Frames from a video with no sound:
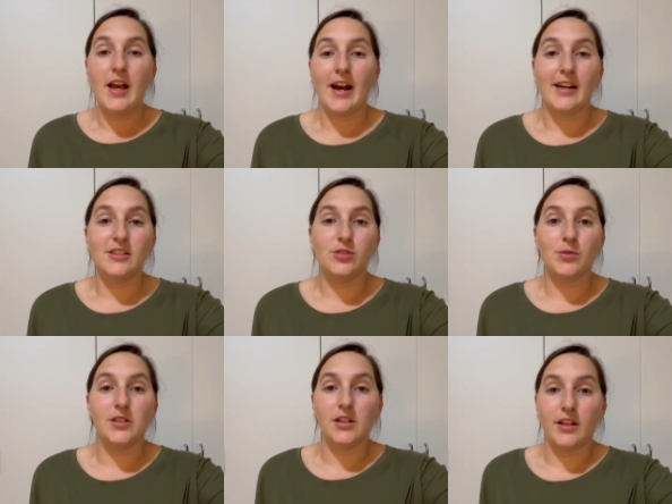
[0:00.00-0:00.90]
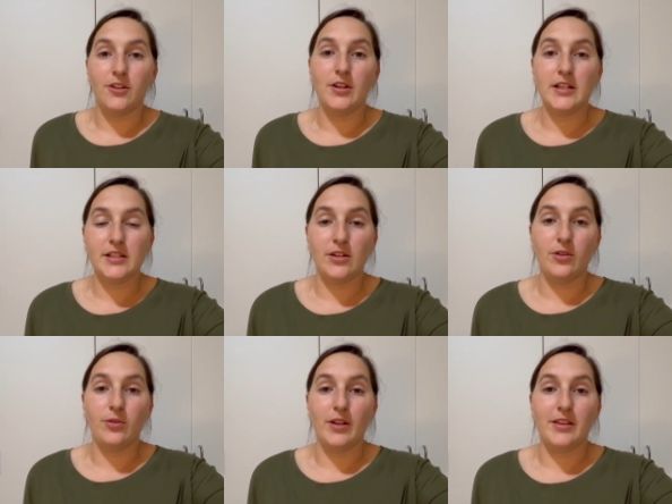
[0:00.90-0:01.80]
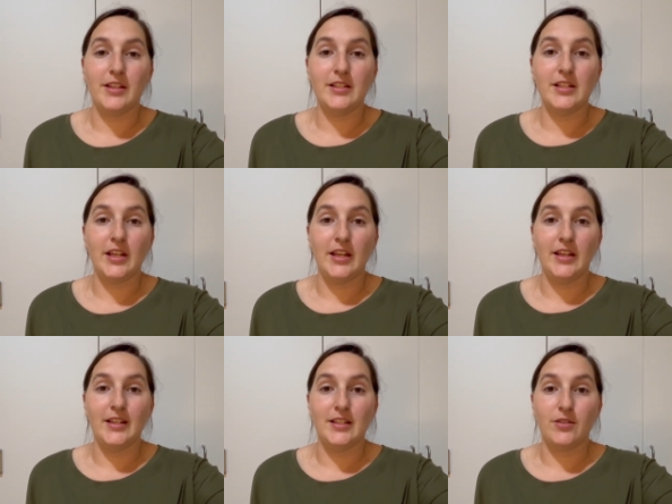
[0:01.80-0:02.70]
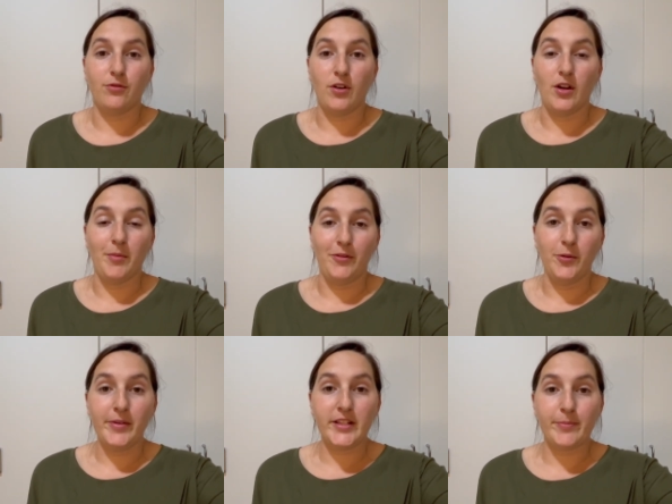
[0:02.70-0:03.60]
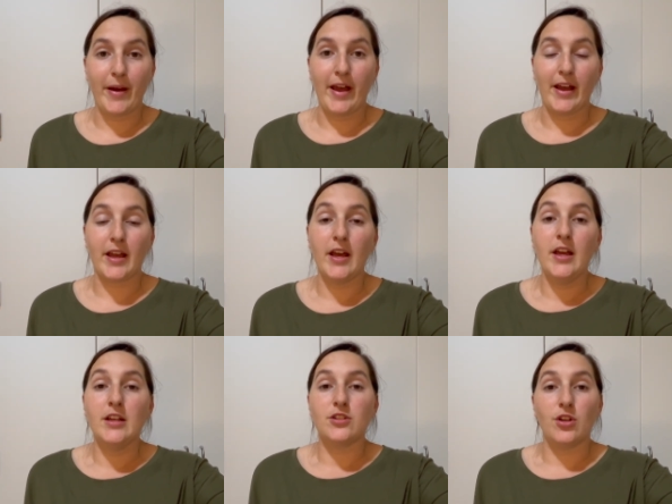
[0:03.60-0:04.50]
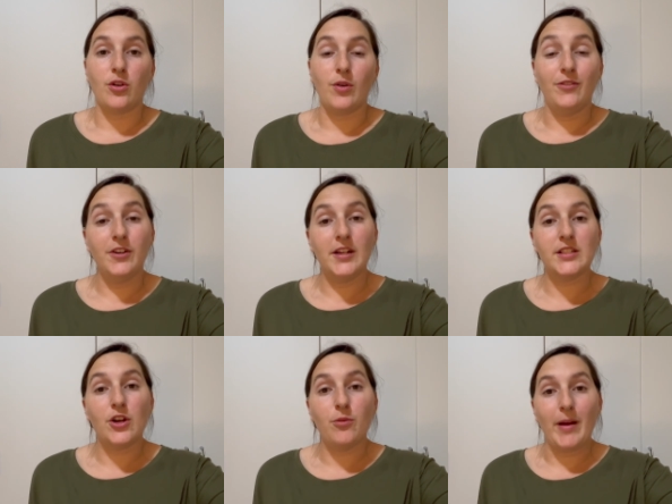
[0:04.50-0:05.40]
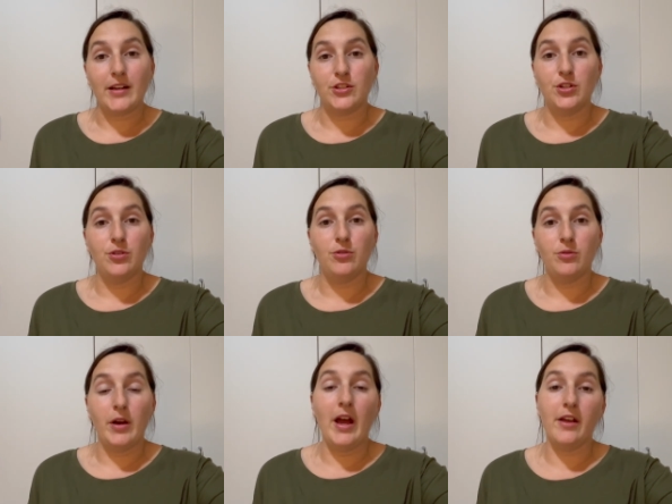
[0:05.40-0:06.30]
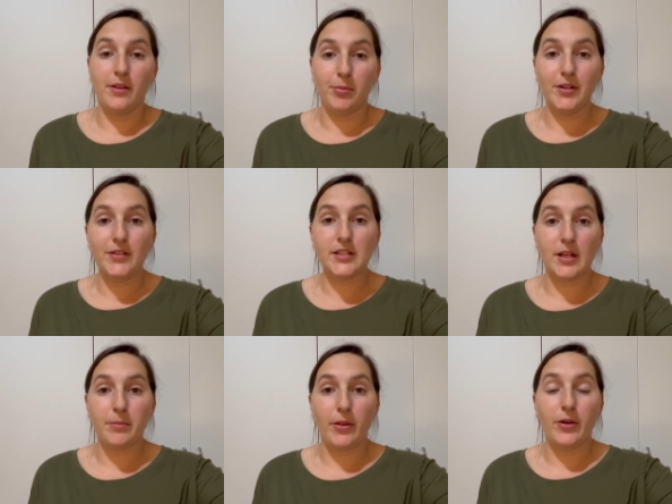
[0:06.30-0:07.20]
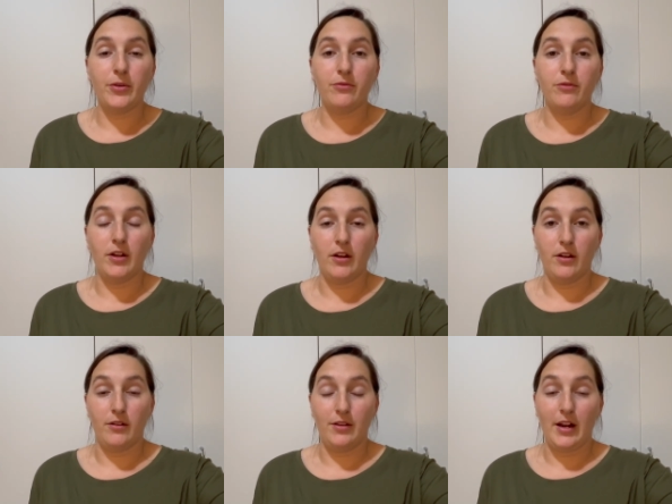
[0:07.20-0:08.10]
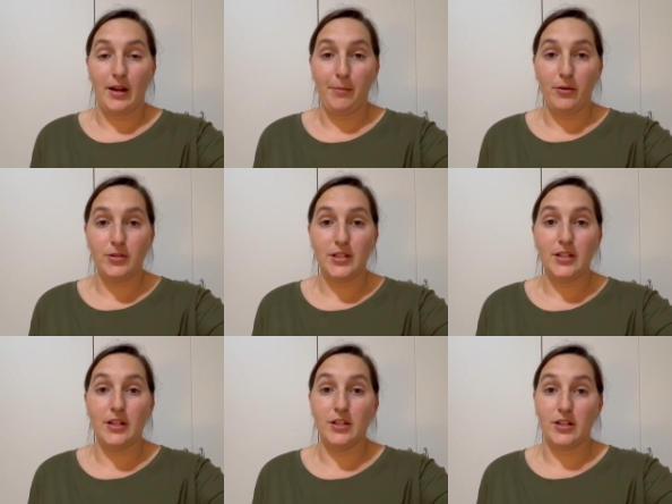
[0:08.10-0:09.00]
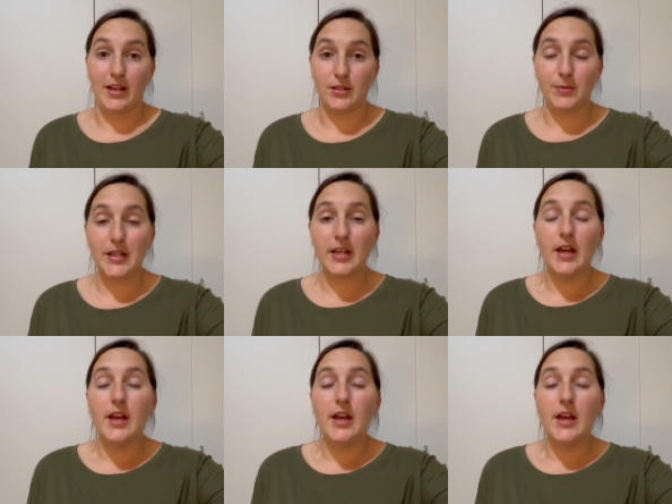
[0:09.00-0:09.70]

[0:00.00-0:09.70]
I just wanted to let you guys know that this is from a few months back. So if you guys go back to the previous upload uh, that I posted this last week,